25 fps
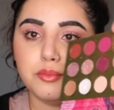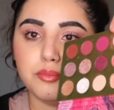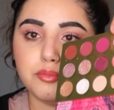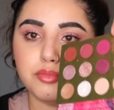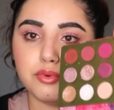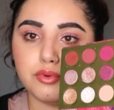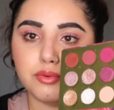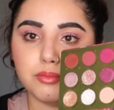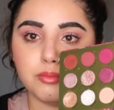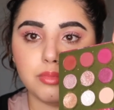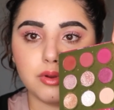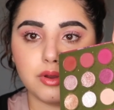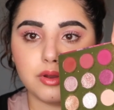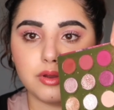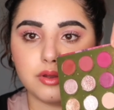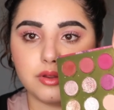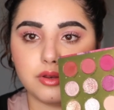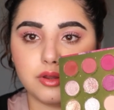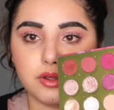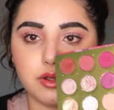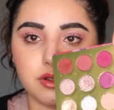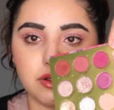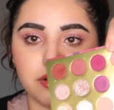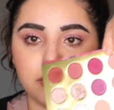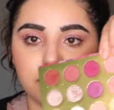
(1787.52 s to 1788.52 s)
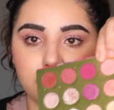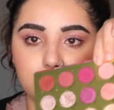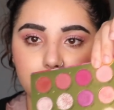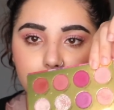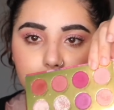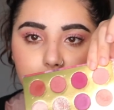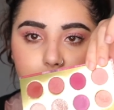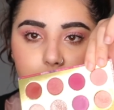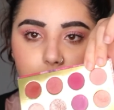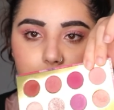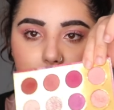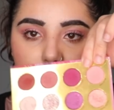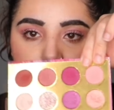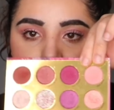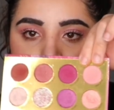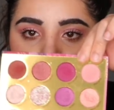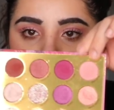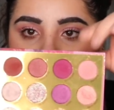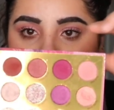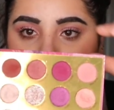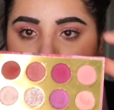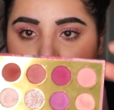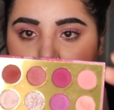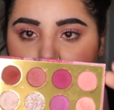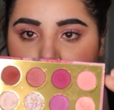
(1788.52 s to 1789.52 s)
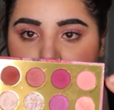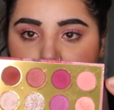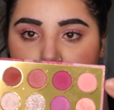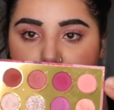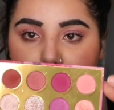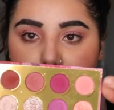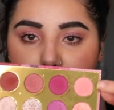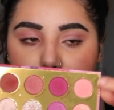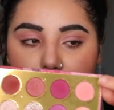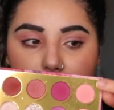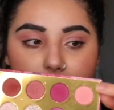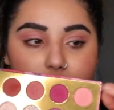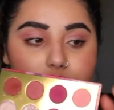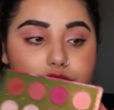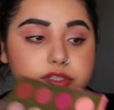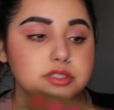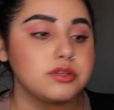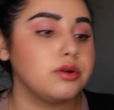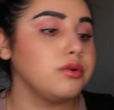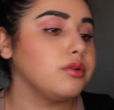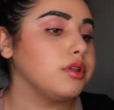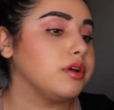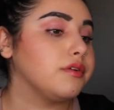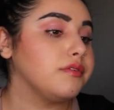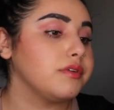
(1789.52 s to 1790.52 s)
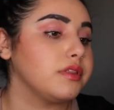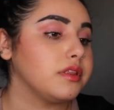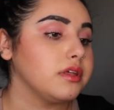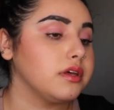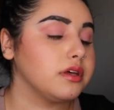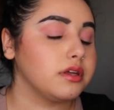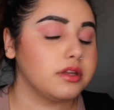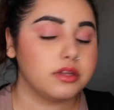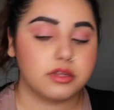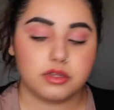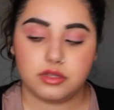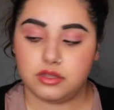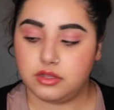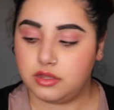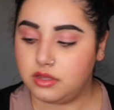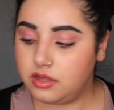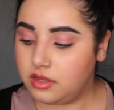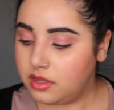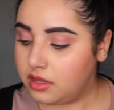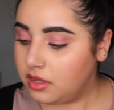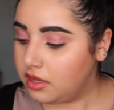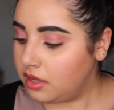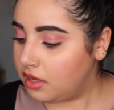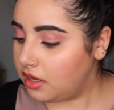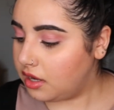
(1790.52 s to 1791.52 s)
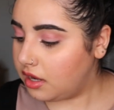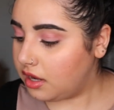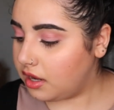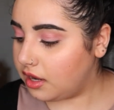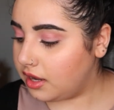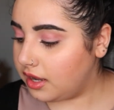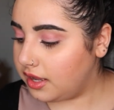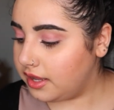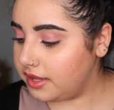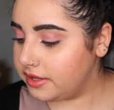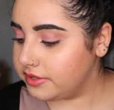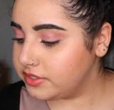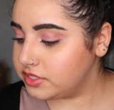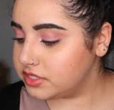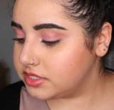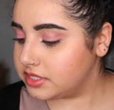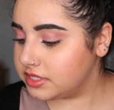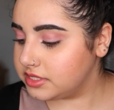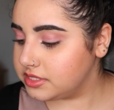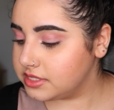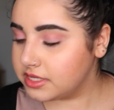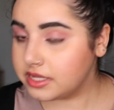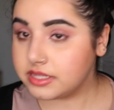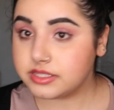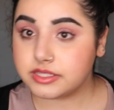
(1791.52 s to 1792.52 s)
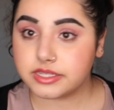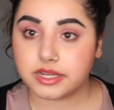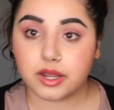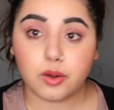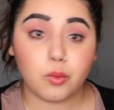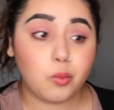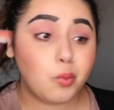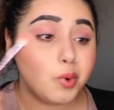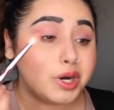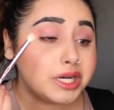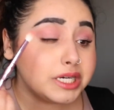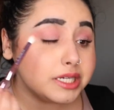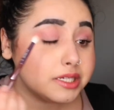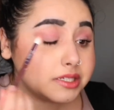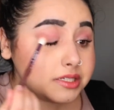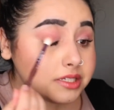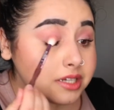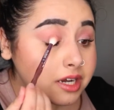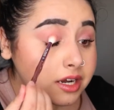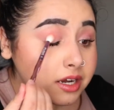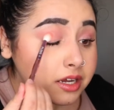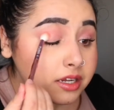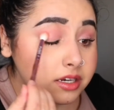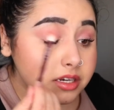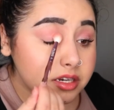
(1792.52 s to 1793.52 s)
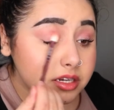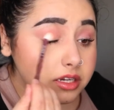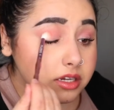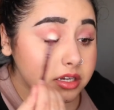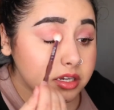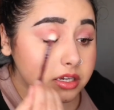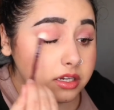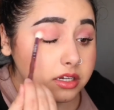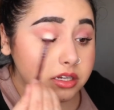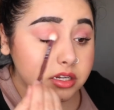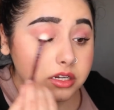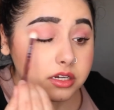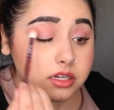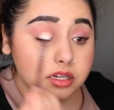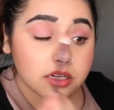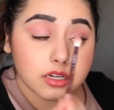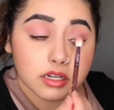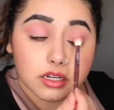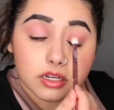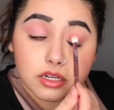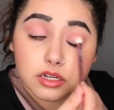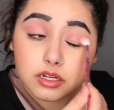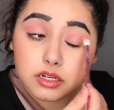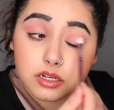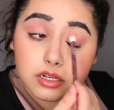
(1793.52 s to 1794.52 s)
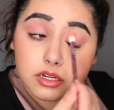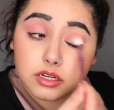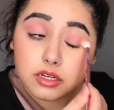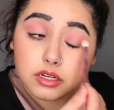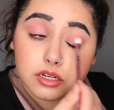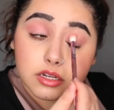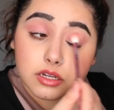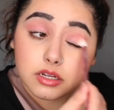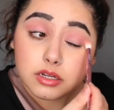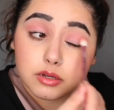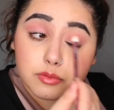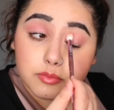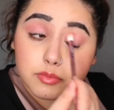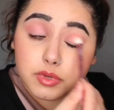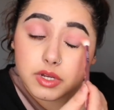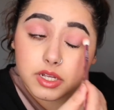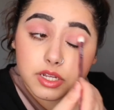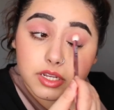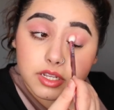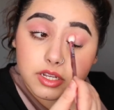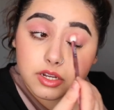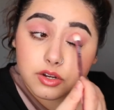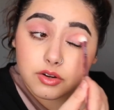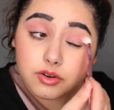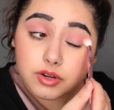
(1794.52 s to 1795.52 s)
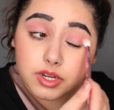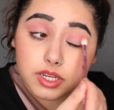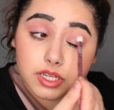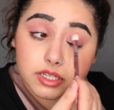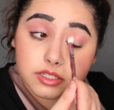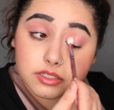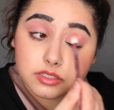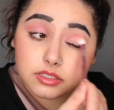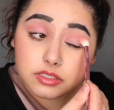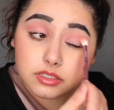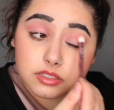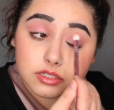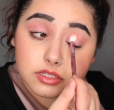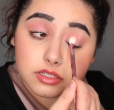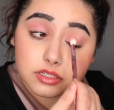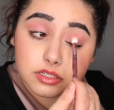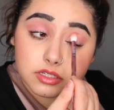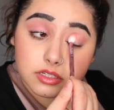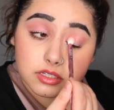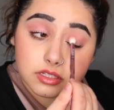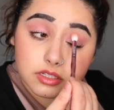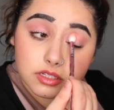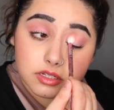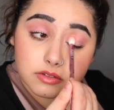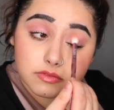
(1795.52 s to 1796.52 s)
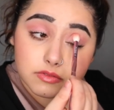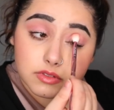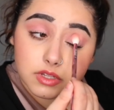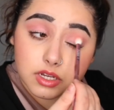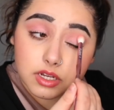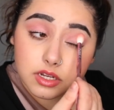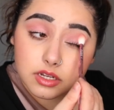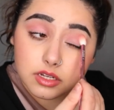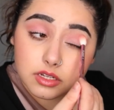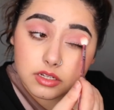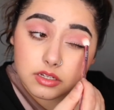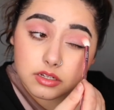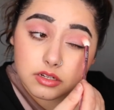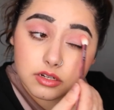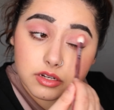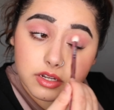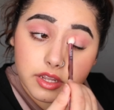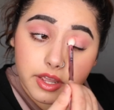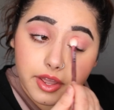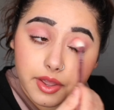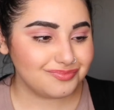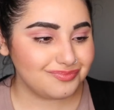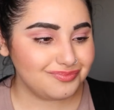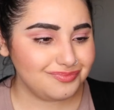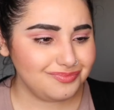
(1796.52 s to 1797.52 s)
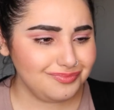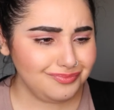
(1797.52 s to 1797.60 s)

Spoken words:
Boo Bird. You can't even see that. I used Boo Bird just all over the eye. Just as like a one and done. But it creased. Love that. Okay.